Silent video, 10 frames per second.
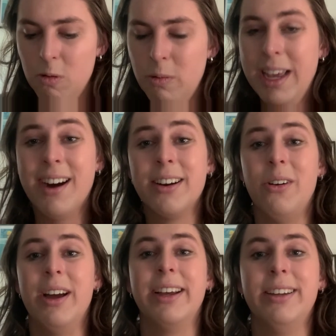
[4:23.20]
we are
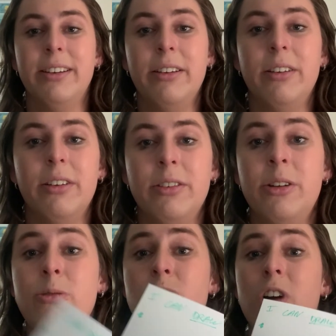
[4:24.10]
going
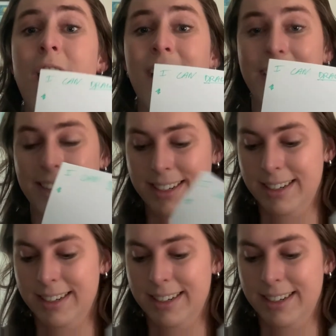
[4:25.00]
to draw it.